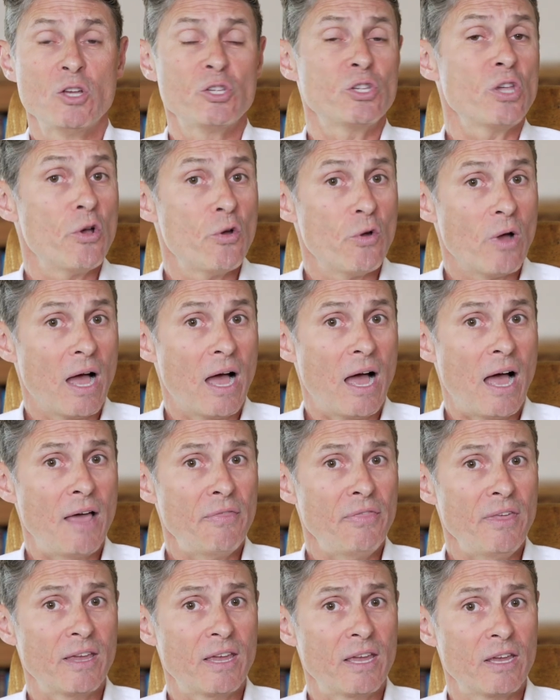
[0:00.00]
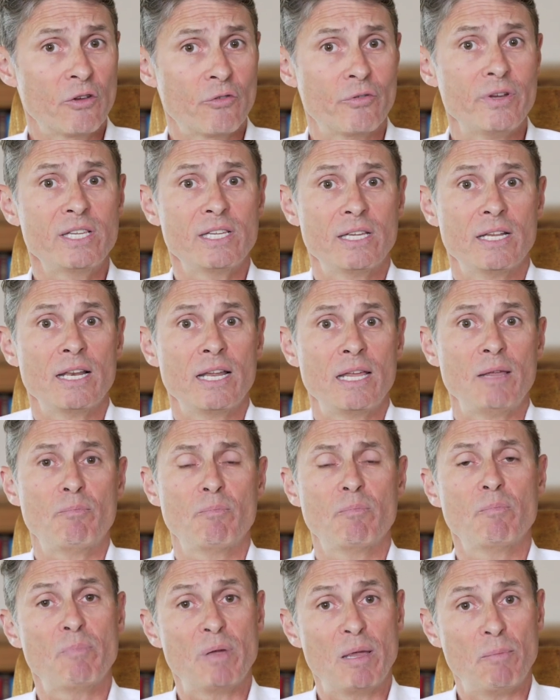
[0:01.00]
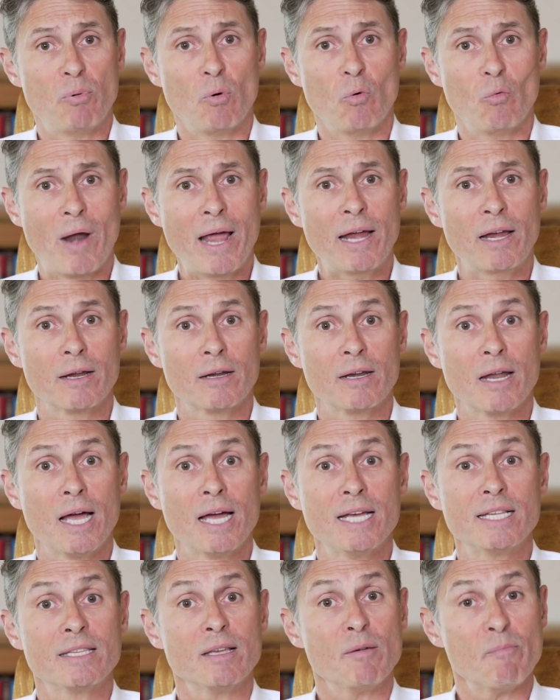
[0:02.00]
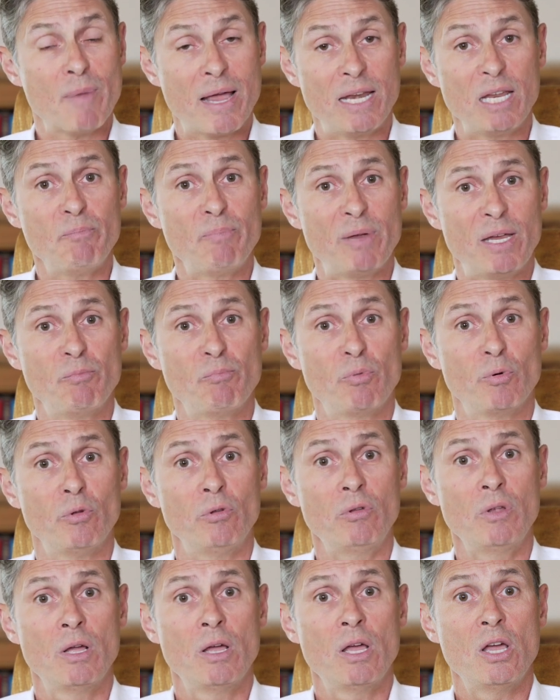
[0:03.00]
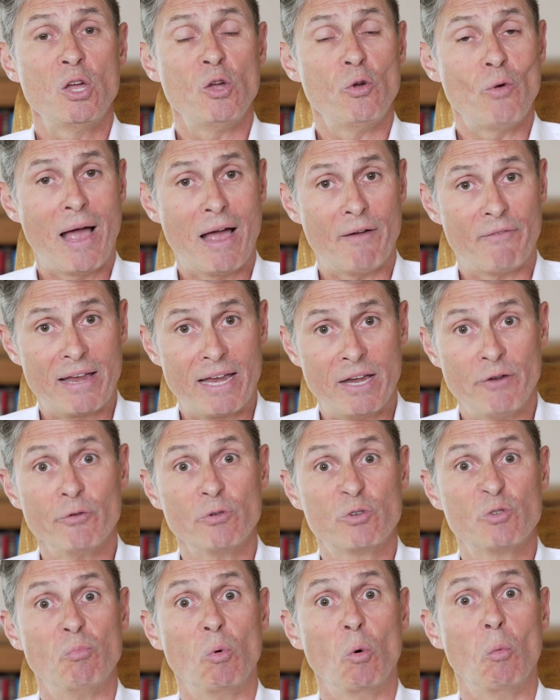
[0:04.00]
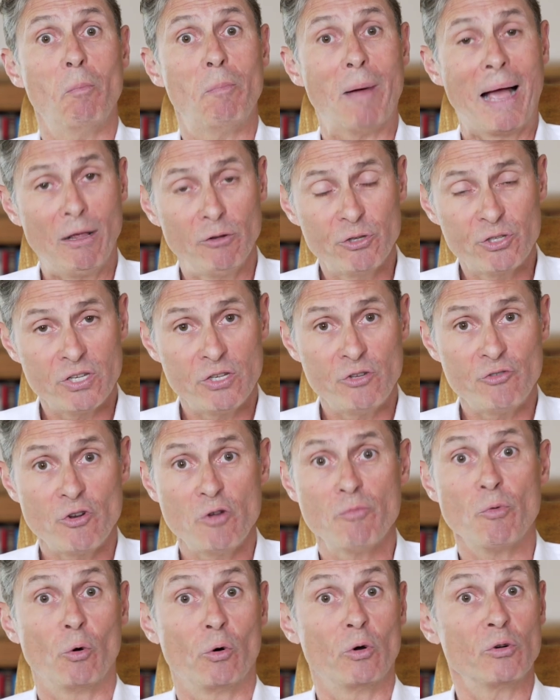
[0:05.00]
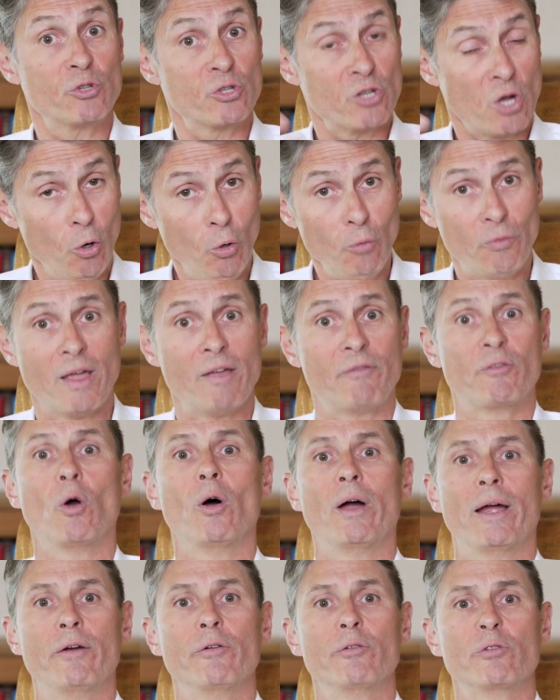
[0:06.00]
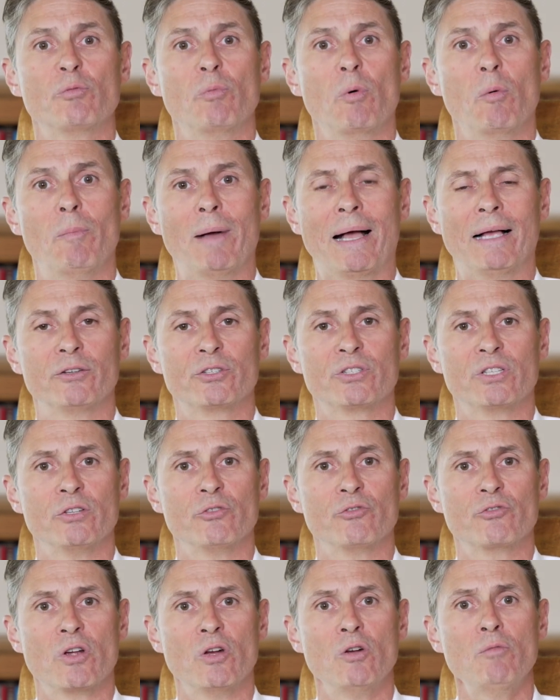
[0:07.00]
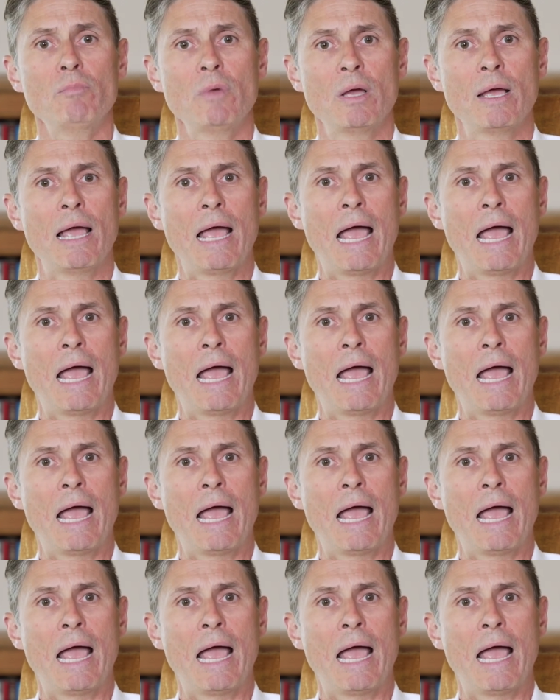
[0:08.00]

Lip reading: So I think increasingly people recognize that many people who have irritable bowel syndrome or are told they've got irritable bowel syndrome